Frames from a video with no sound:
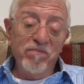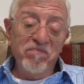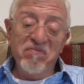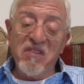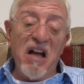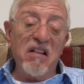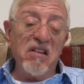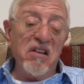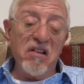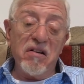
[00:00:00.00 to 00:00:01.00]
Not
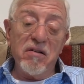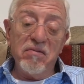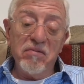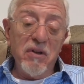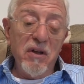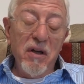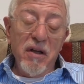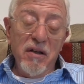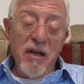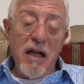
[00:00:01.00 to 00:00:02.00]
here.
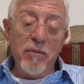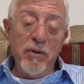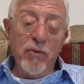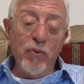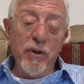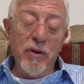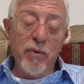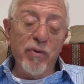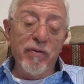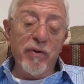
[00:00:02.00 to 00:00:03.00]
Not between the
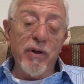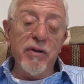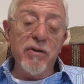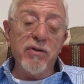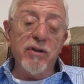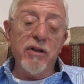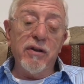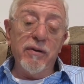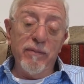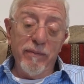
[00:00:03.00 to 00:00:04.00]
river and the
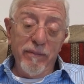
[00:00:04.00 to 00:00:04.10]
sea.